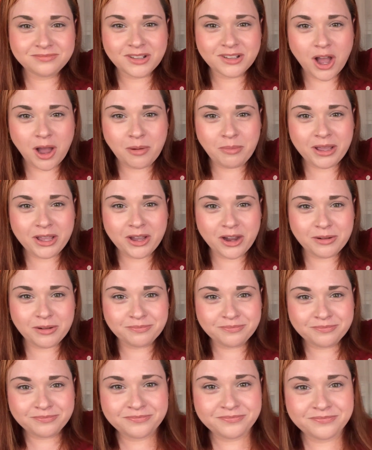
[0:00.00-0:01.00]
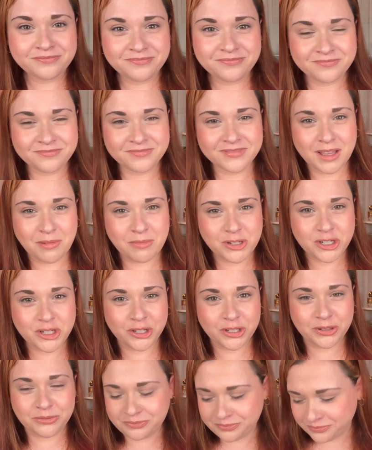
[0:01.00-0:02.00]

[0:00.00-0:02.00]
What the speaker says: on my arm. Let me show you.